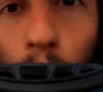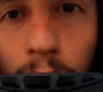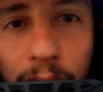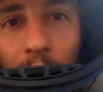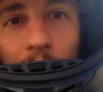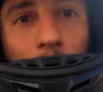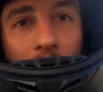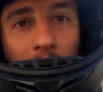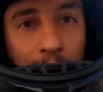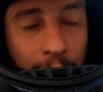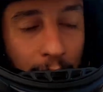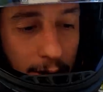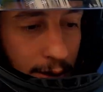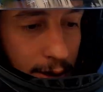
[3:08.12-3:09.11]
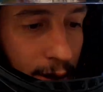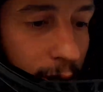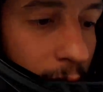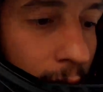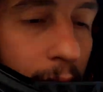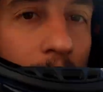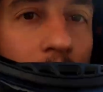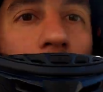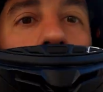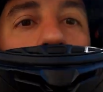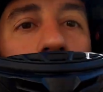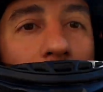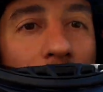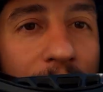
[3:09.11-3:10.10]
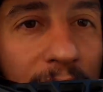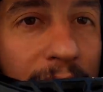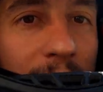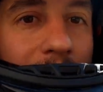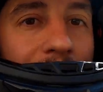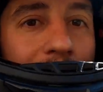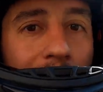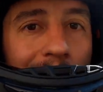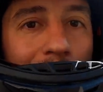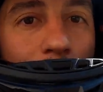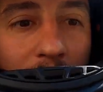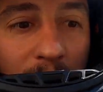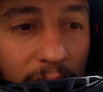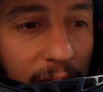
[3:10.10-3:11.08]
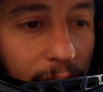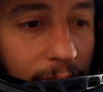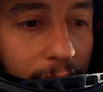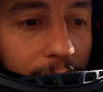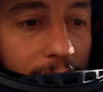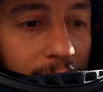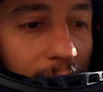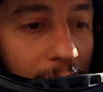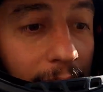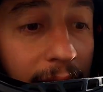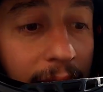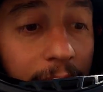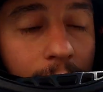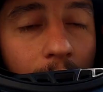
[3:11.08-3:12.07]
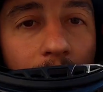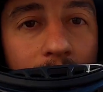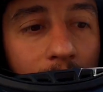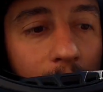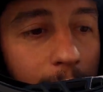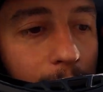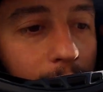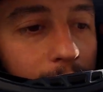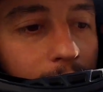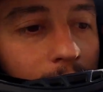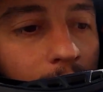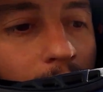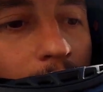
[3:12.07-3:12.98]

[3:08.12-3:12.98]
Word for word: all time like this. And after that they gave me a new assignment,